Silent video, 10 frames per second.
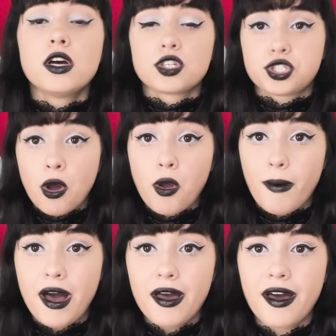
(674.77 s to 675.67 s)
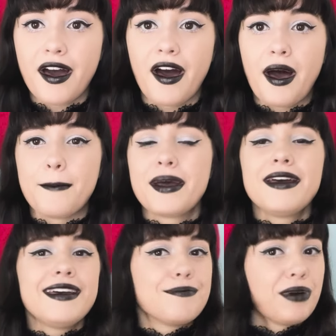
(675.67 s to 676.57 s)
Chokmah,
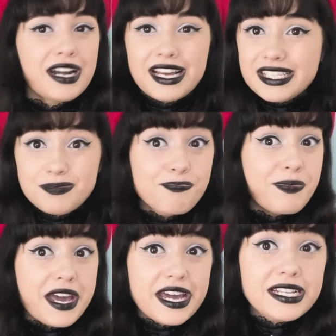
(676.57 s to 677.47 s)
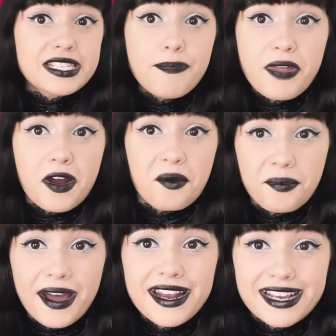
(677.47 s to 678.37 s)
but it's up there, right?